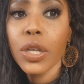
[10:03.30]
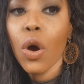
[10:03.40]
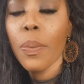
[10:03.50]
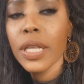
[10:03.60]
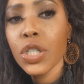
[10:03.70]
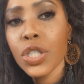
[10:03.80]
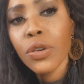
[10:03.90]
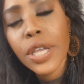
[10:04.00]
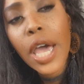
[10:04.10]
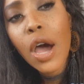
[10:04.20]
open his
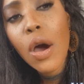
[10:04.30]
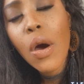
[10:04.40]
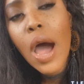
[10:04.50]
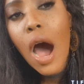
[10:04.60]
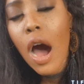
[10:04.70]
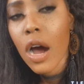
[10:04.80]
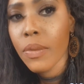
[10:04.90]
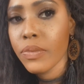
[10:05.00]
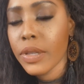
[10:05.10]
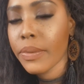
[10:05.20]
studio?
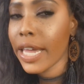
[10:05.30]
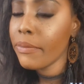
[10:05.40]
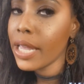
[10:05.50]
Give me a